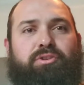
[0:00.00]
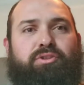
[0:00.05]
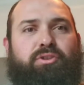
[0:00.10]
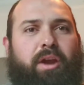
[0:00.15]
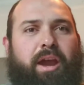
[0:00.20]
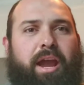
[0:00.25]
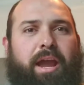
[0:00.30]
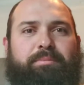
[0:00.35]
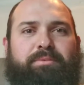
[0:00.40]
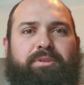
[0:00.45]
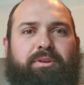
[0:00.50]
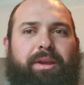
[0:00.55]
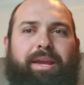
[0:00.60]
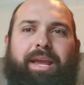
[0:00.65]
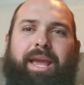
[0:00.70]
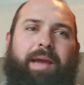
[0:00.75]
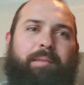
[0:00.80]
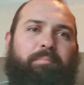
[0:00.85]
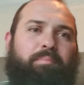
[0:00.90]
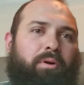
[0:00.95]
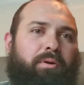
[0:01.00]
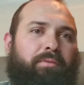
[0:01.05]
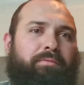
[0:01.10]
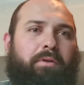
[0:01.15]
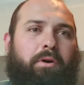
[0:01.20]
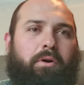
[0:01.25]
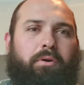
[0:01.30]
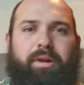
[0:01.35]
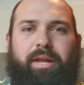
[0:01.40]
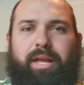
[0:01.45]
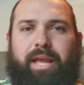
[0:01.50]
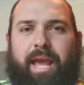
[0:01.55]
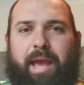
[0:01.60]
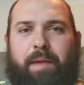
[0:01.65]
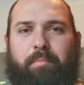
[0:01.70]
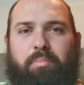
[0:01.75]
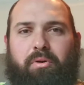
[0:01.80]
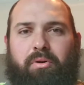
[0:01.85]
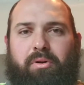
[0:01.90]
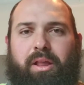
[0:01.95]
trapped so he can't pull forward, he
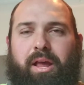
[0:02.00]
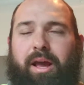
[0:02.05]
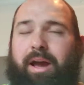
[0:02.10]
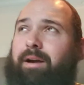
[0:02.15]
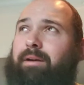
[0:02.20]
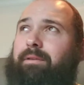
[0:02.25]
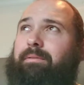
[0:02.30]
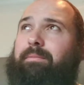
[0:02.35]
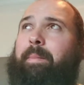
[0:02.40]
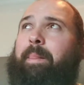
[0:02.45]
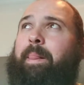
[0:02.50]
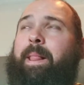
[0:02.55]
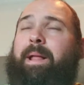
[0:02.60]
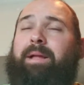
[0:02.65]
can't pull out.